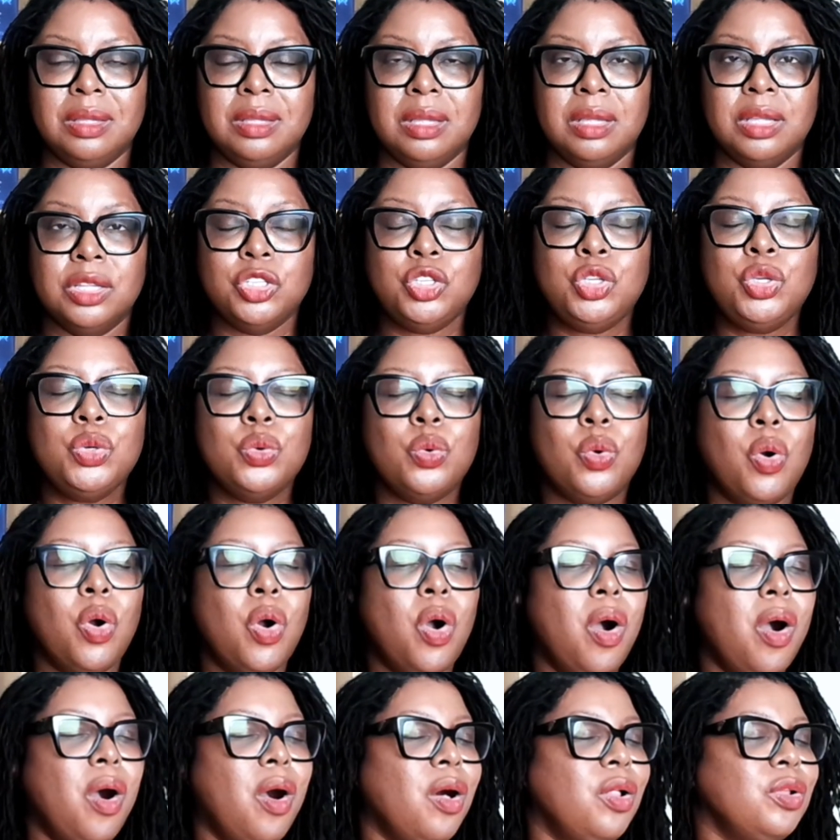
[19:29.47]
You
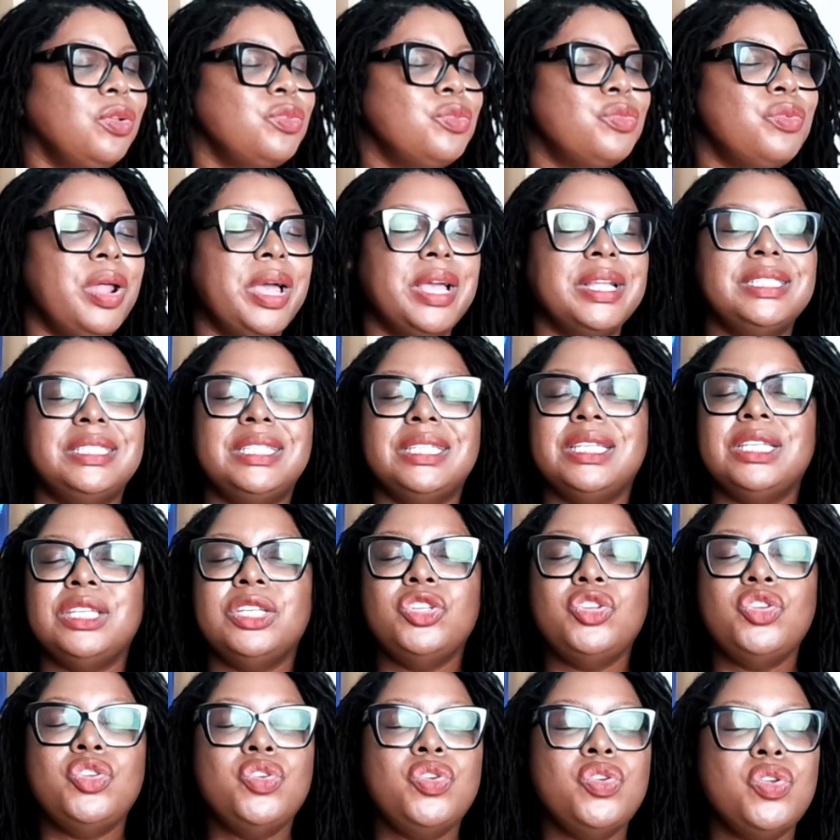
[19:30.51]
already
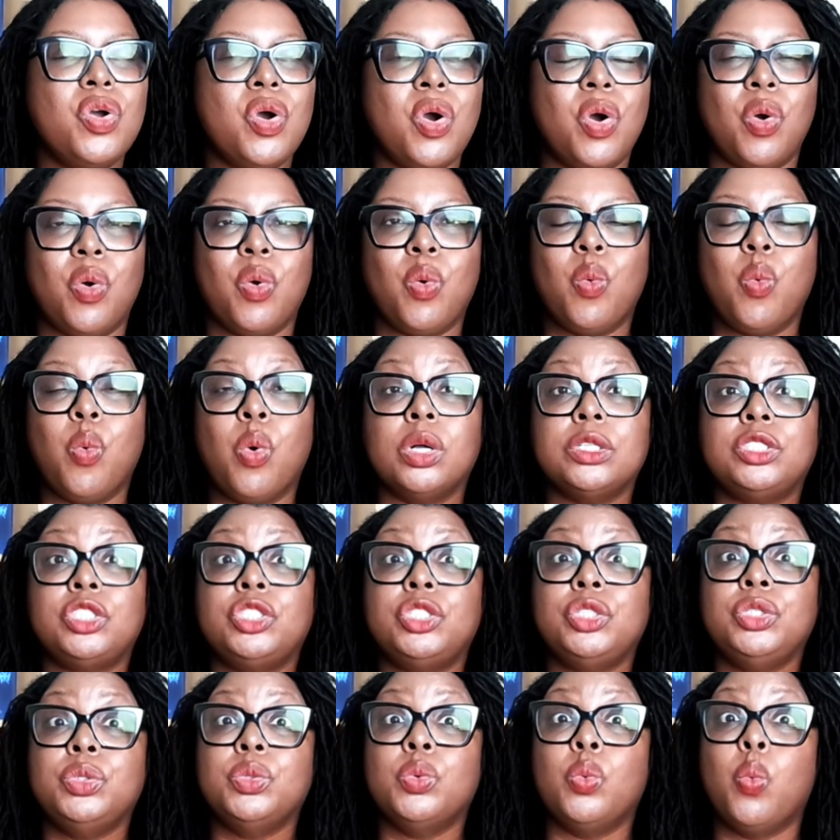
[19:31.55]
know what
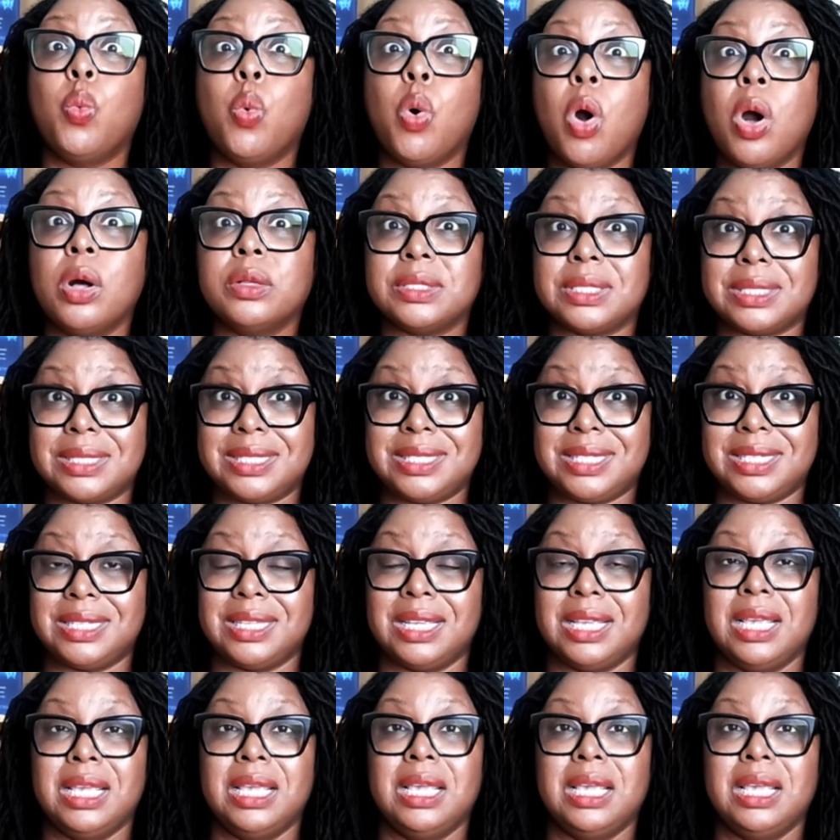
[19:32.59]
you want,